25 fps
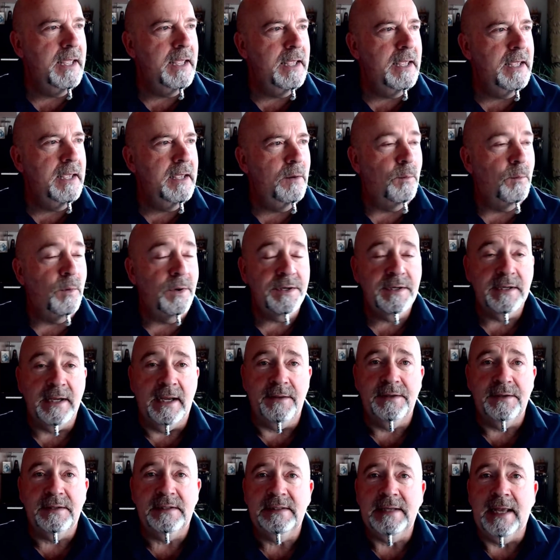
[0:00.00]
One day, the
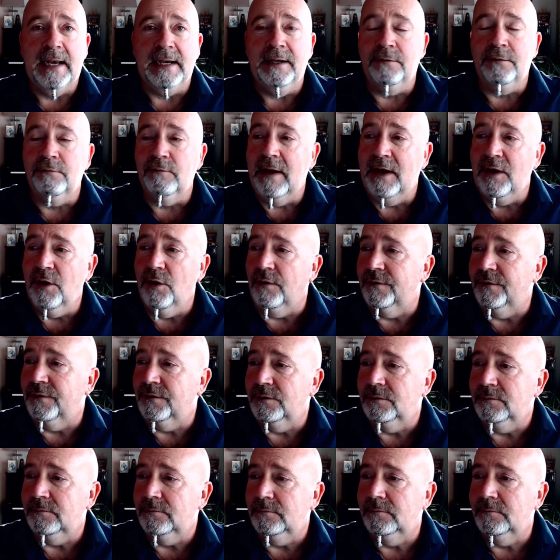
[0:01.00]
stallion ran off.
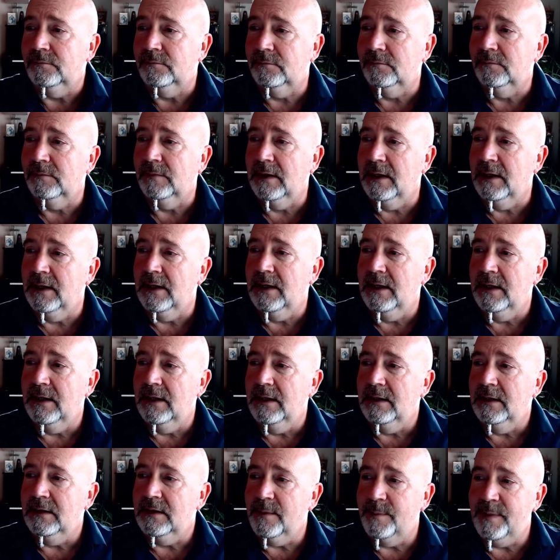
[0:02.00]

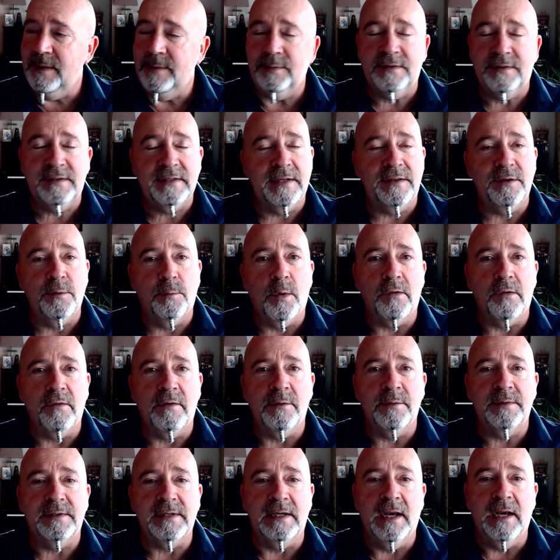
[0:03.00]
The people said the warrior
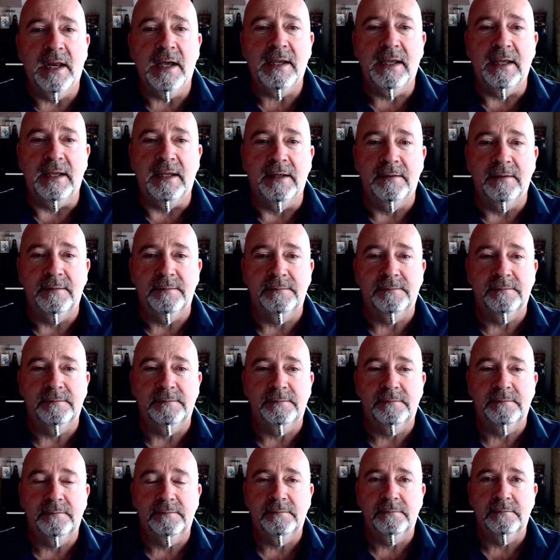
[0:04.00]
was unlucky.
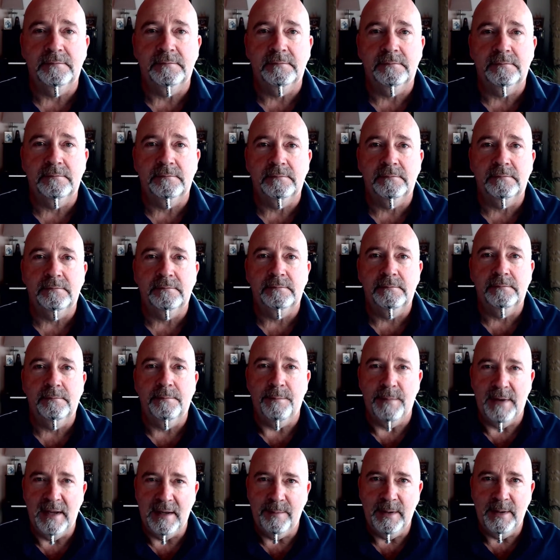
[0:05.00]

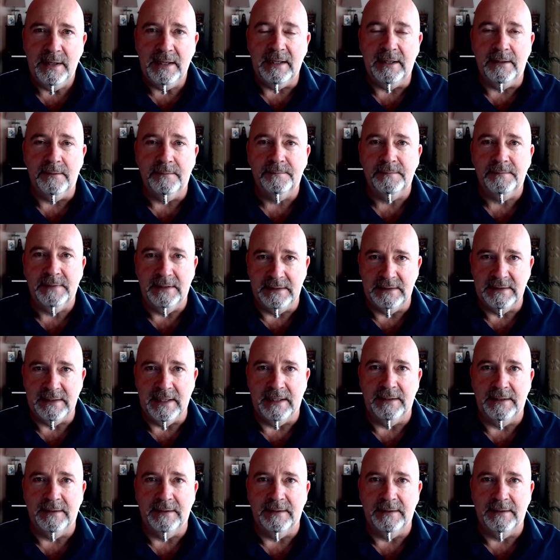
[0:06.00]
"Maybe," he said.